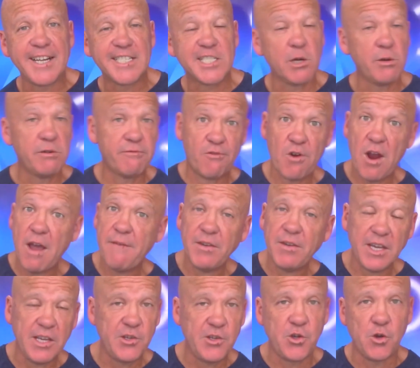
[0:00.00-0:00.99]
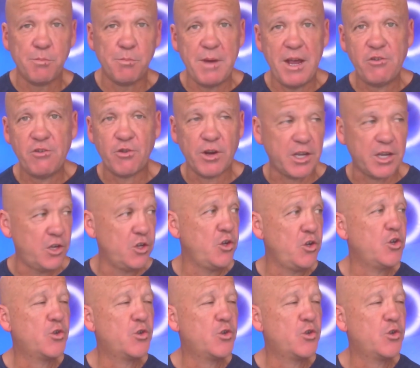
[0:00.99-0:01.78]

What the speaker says: So if traffic is your metric and you